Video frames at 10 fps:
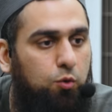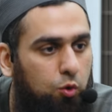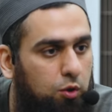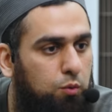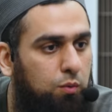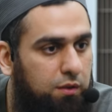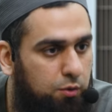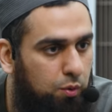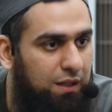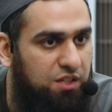go to a
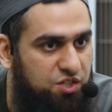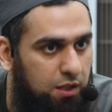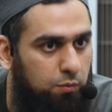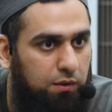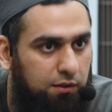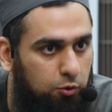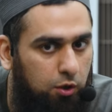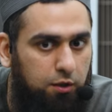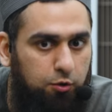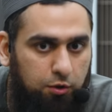truly genuine
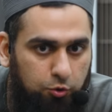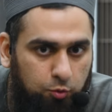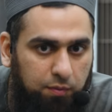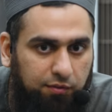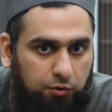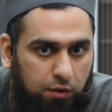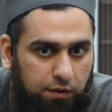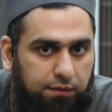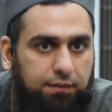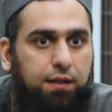scholar or a group of
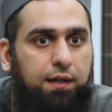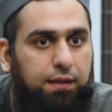scholars,